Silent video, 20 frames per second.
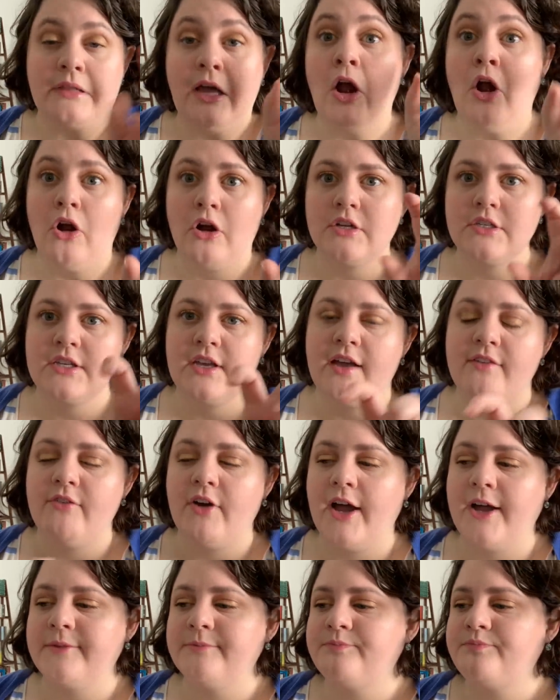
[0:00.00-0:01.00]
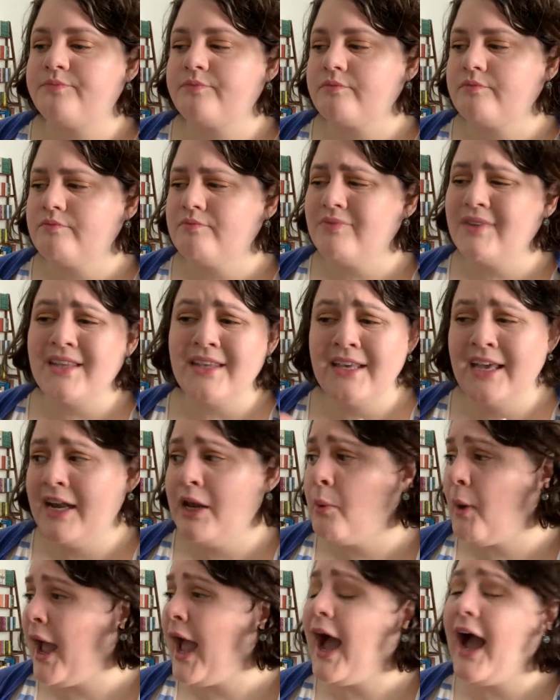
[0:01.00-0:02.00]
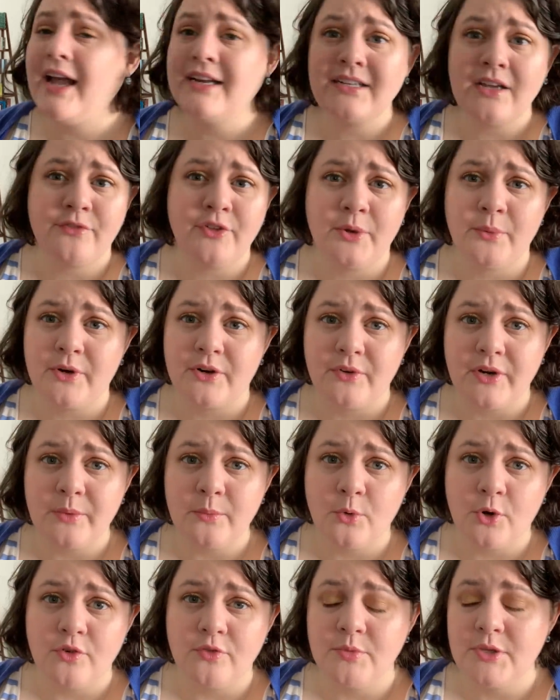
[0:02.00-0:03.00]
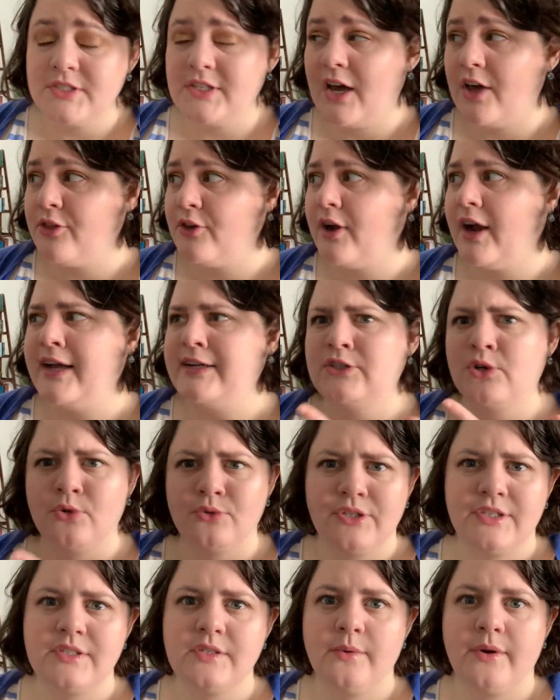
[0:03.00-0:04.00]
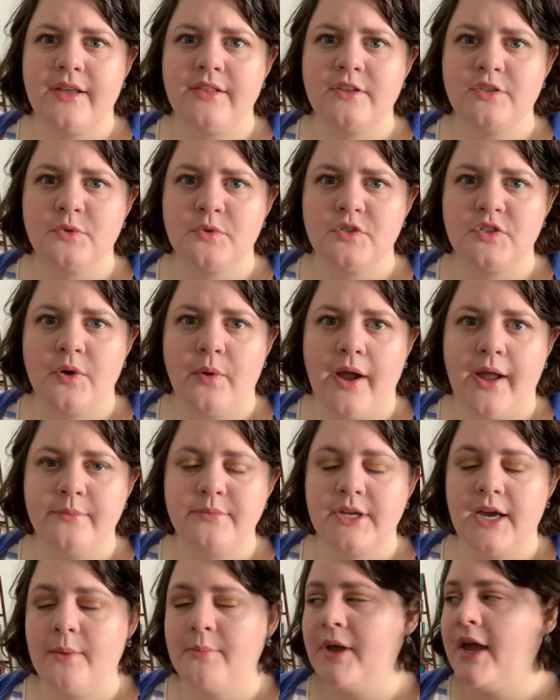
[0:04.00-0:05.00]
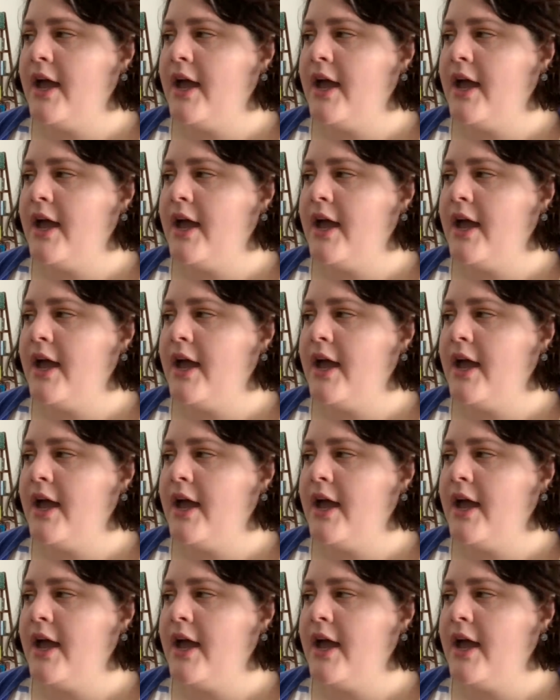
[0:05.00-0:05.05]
hard sci-fi. Anyway, I definitely want to read more from this author. I totally saw why this was so hyped up.